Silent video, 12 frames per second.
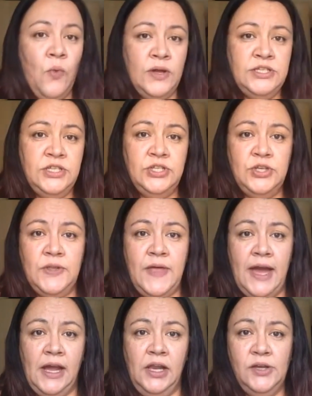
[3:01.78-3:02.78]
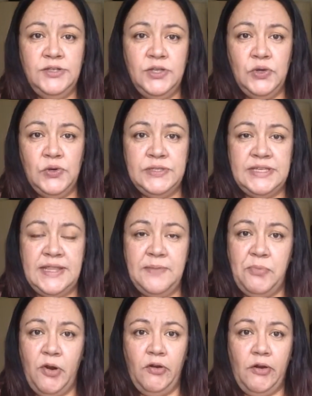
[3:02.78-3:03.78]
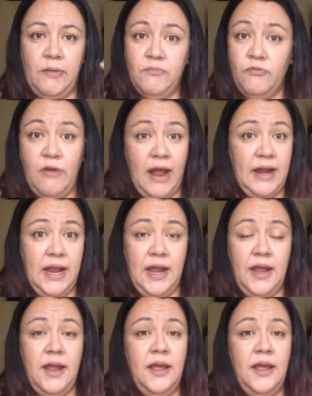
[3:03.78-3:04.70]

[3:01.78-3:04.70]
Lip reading: Once you do that, close the door, set the program, run it.